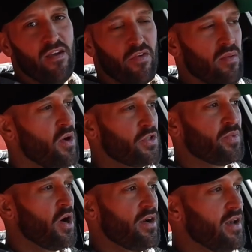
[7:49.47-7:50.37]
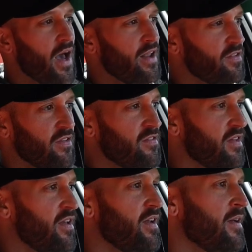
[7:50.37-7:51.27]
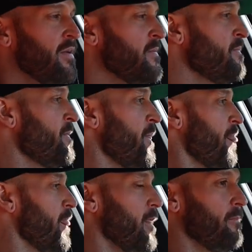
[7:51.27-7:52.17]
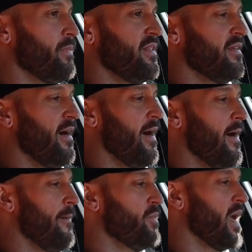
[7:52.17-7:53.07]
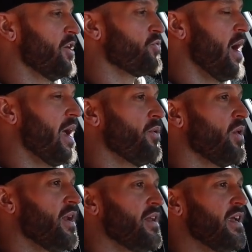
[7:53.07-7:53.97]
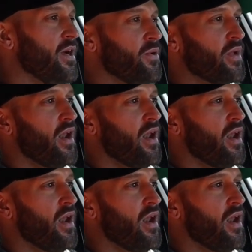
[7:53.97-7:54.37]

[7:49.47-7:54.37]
For the most part, non-existent. But we got Draggy running here.